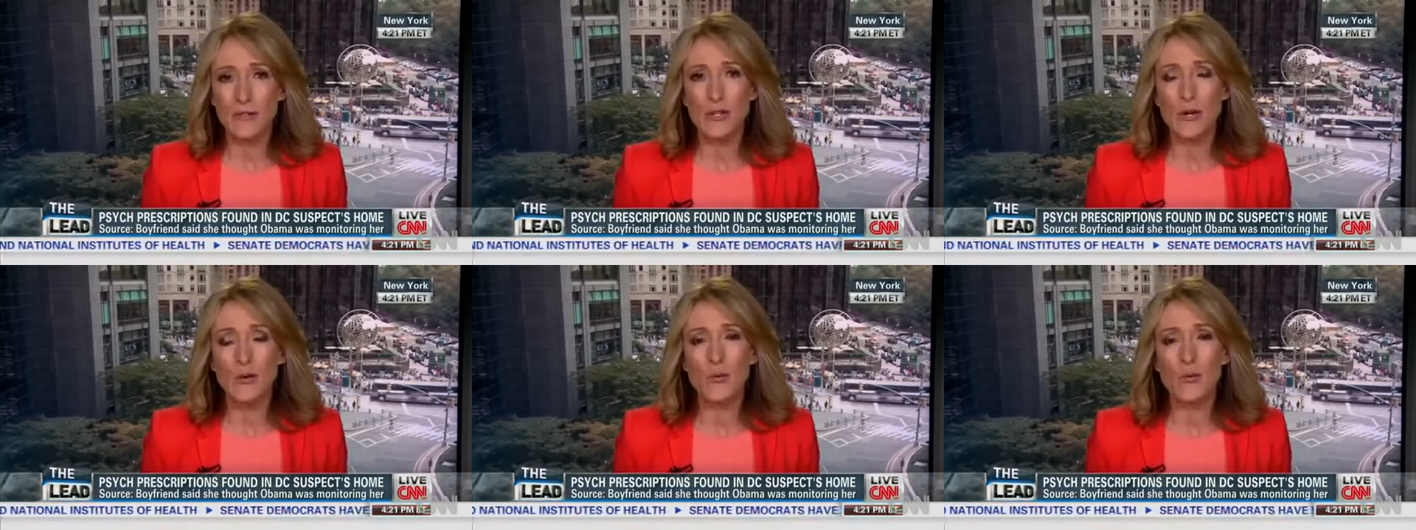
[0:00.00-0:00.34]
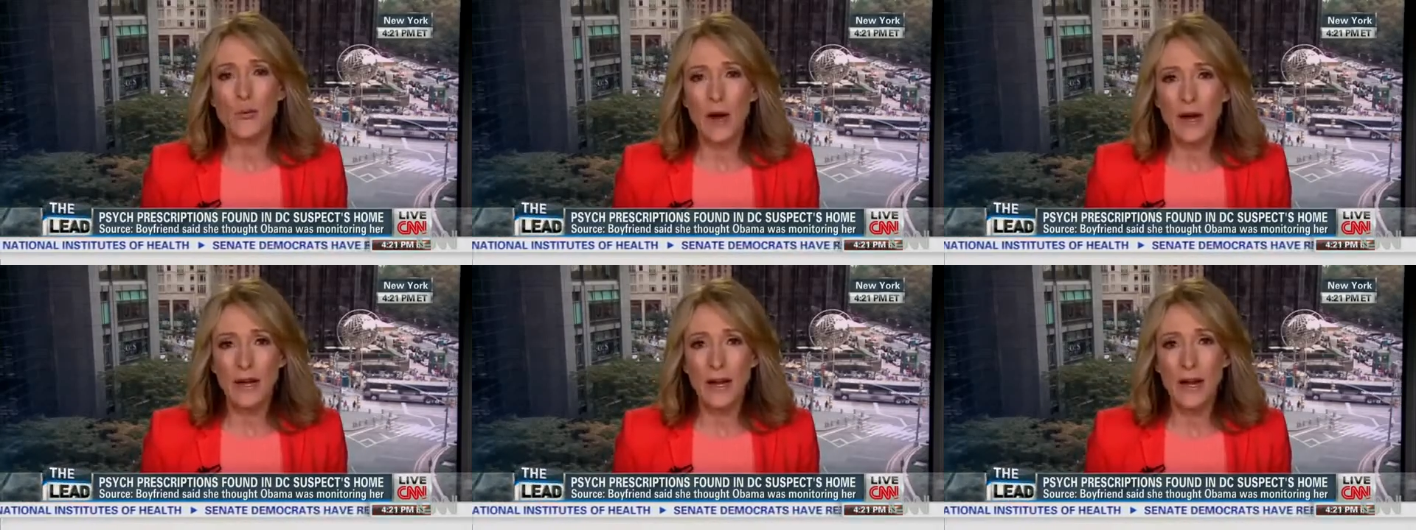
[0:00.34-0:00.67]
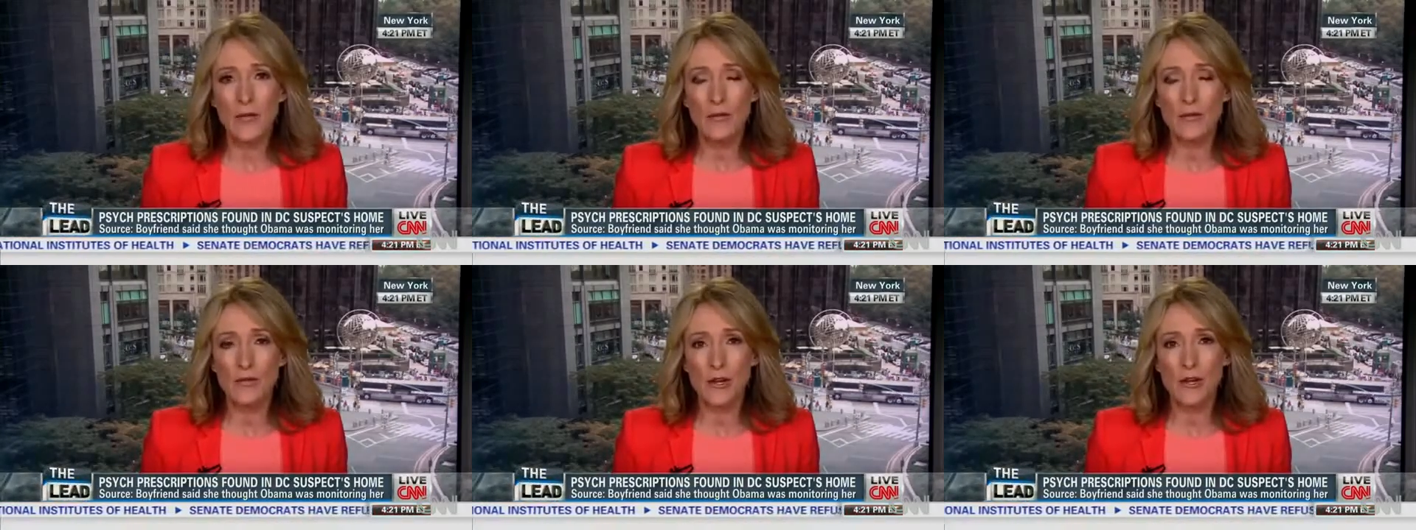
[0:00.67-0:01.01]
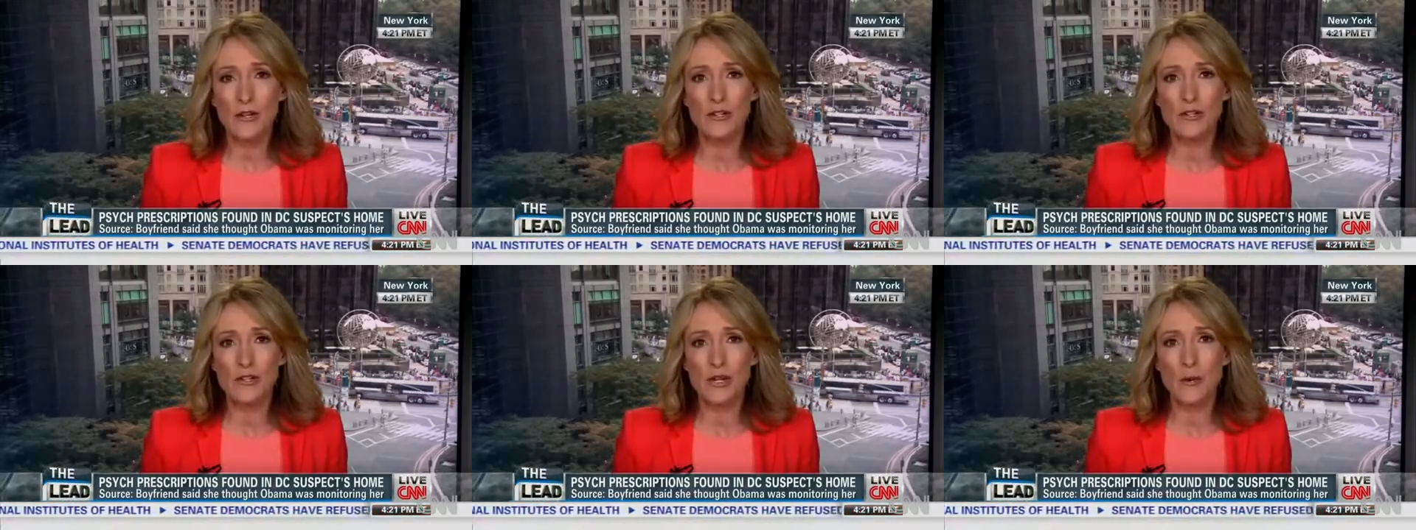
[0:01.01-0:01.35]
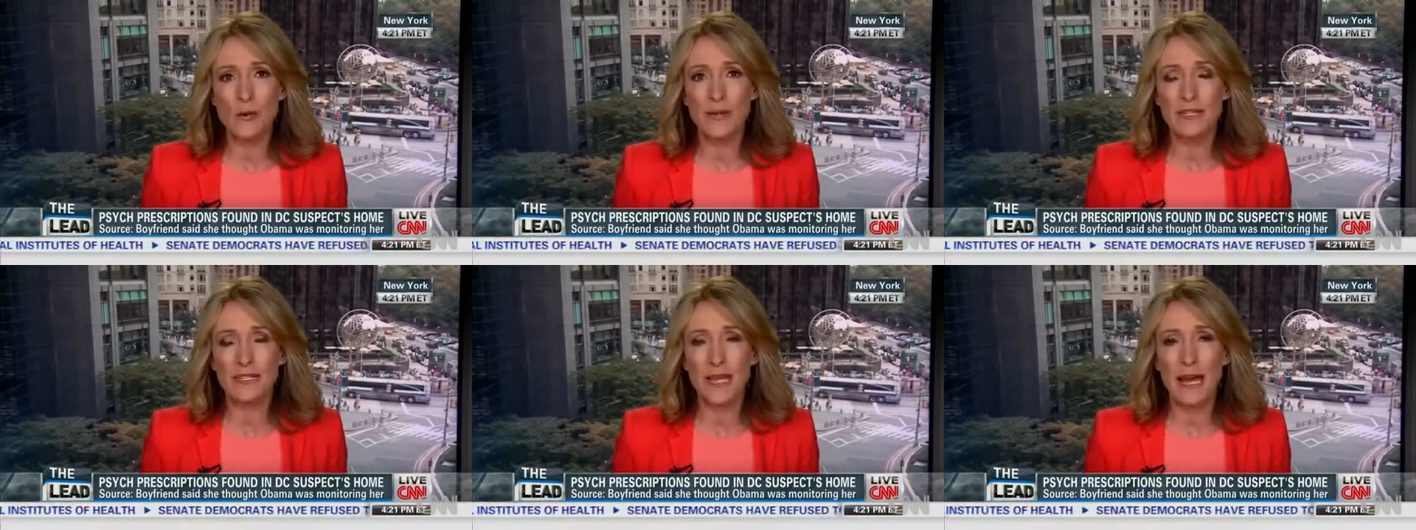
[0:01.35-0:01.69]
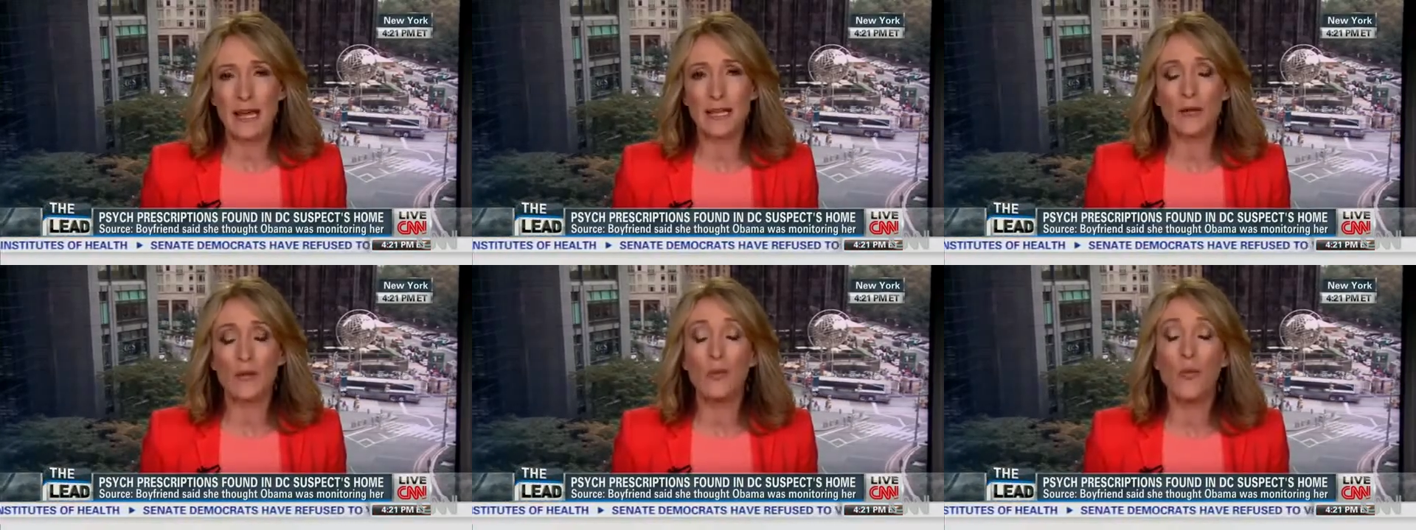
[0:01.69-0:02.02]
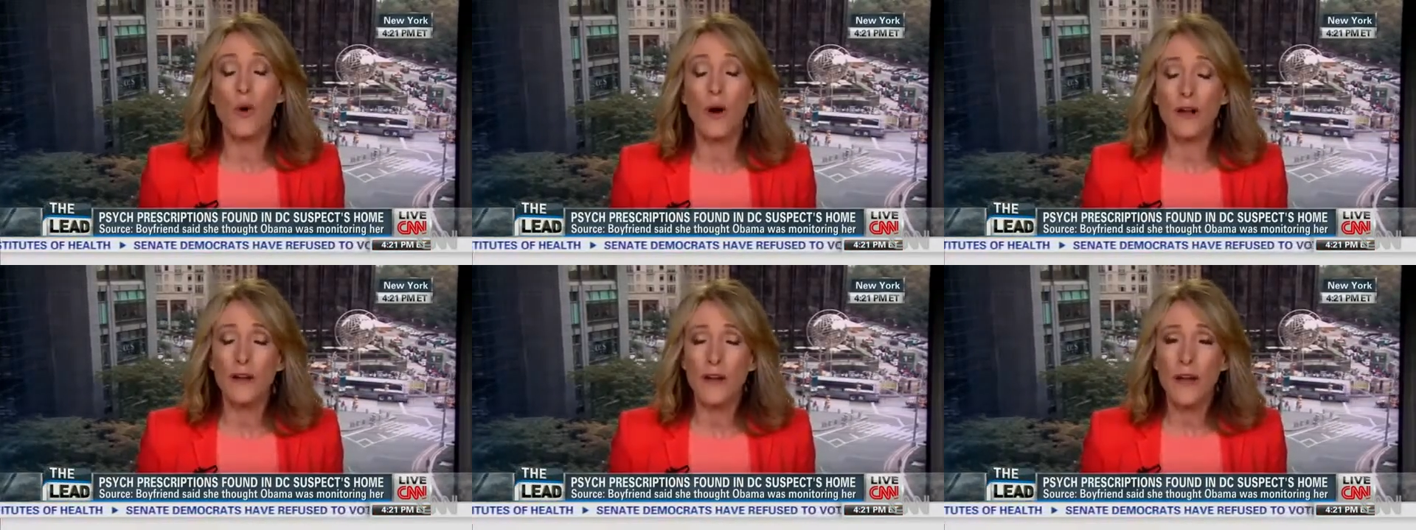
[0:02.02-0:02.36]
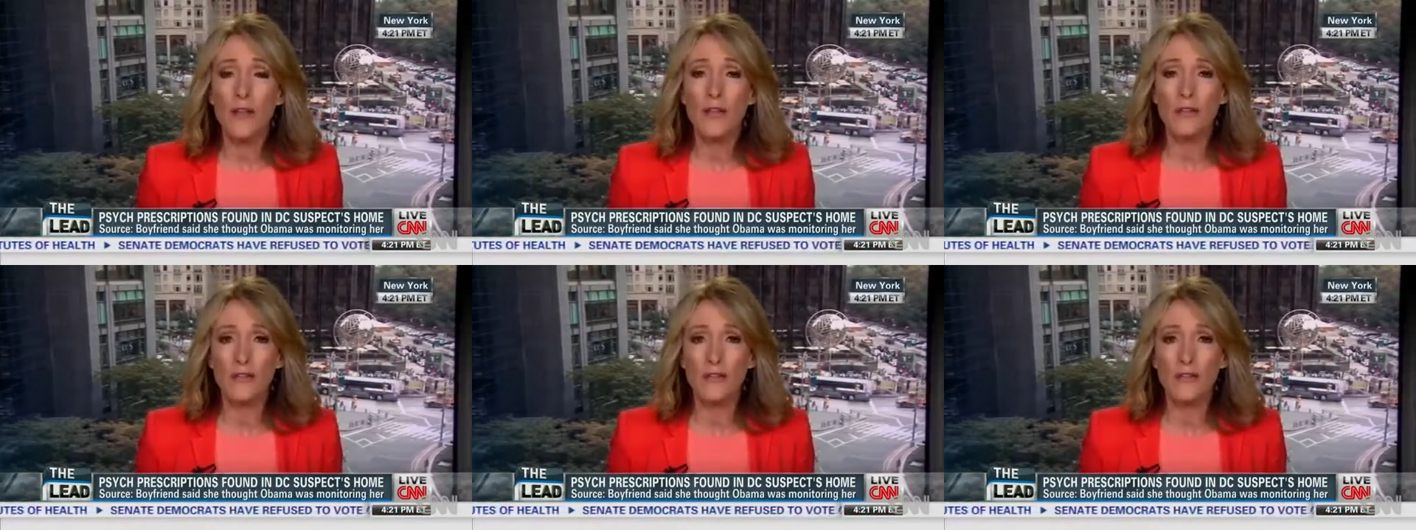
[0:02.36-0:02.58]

So right now they're trying to determine exactly what